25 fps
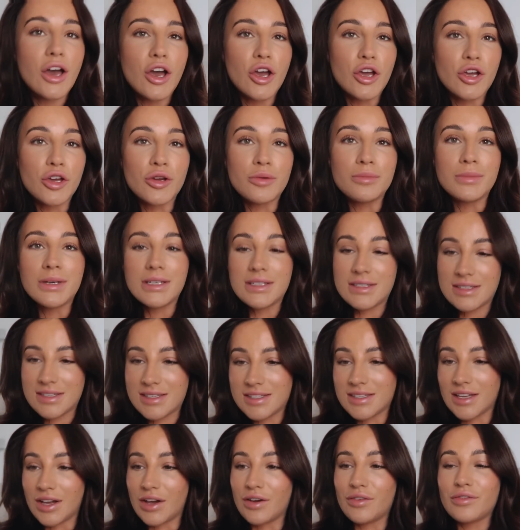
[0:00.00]
home
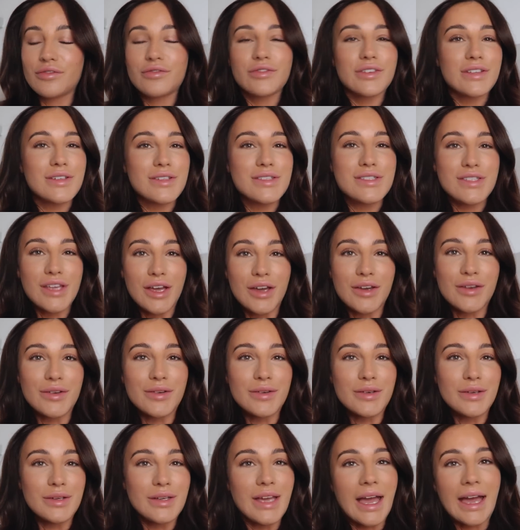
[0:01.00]
stuff
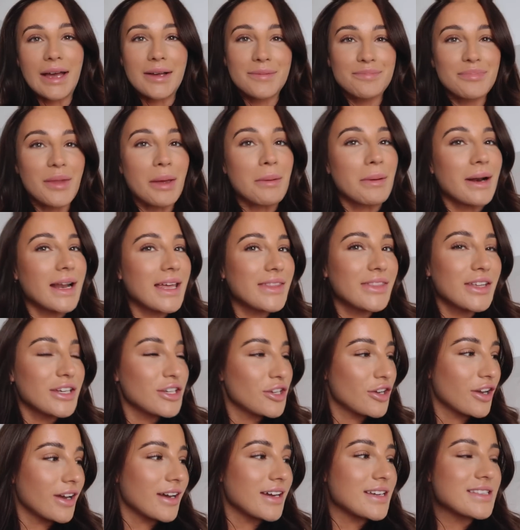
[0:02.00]
so yeah i'm glad that
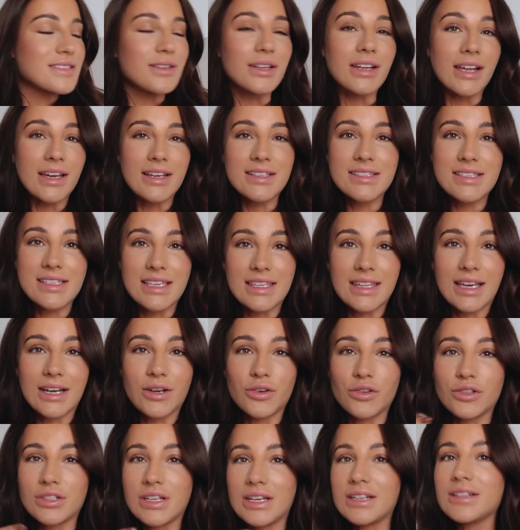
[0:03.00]
you guys like to see that
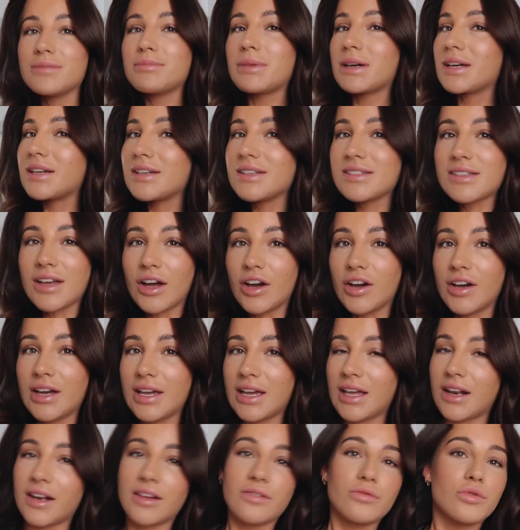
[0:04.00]
content because
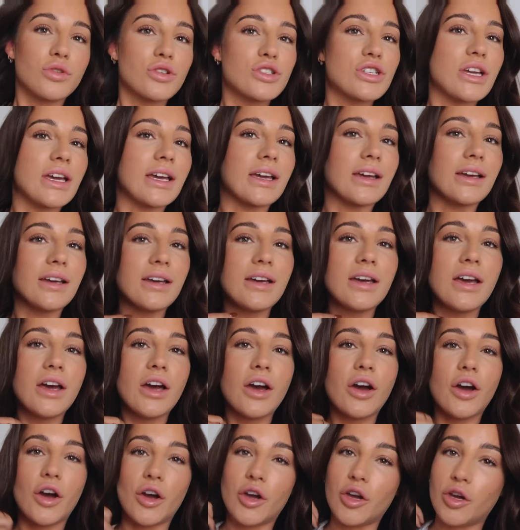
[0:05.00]
i love watching
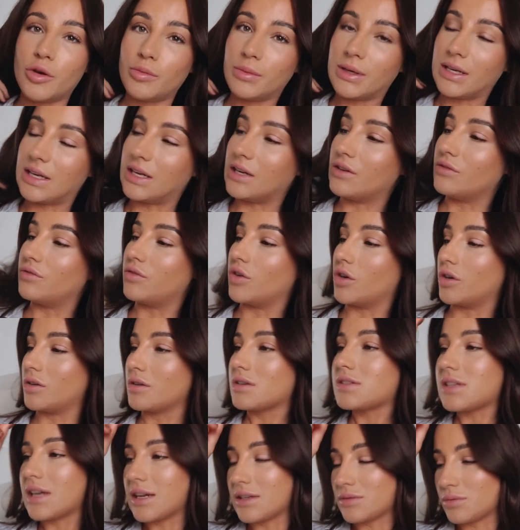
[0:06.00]
homey
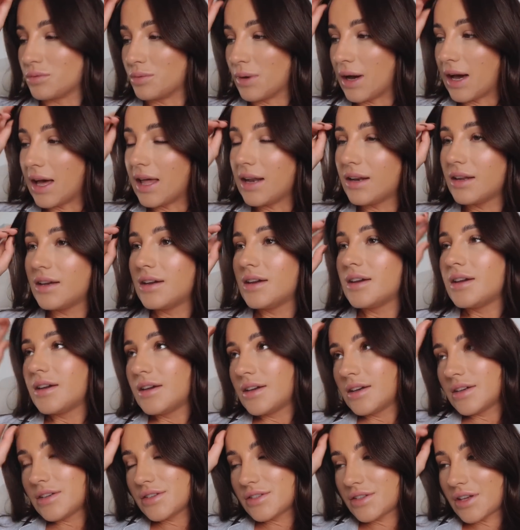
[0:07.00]
vlogs as well
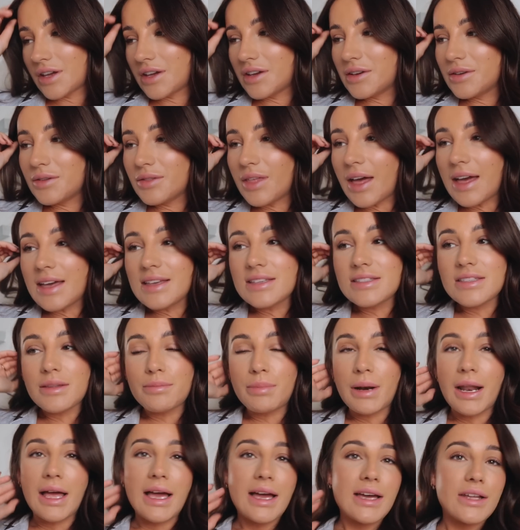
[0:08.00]
so that is the
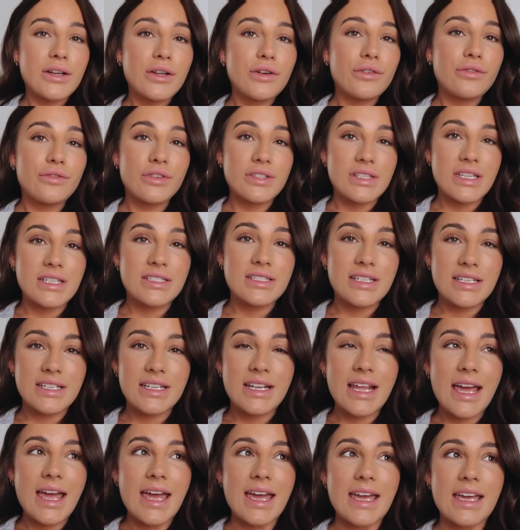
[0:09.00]
plan for the
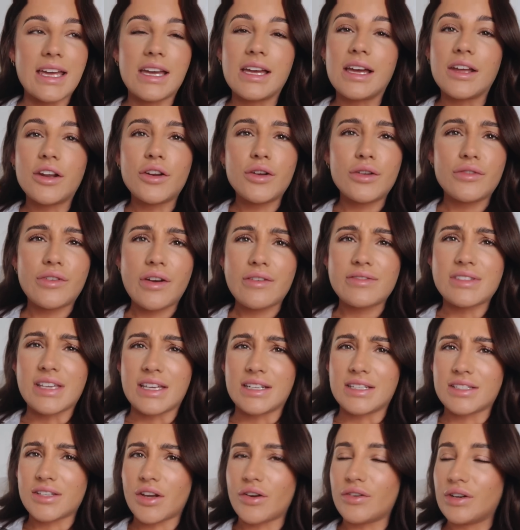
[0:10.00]
today i don't know if i've
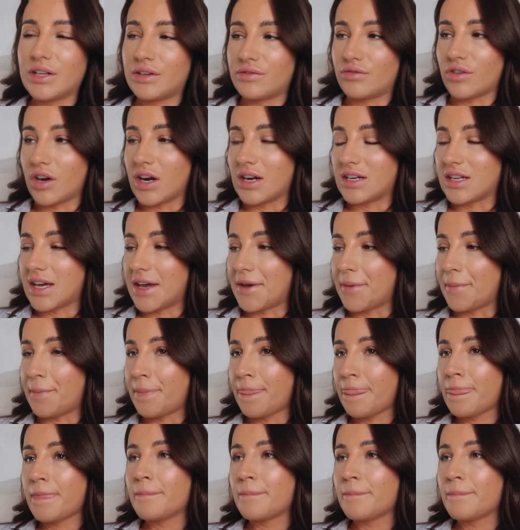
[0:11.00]
said it's currently friday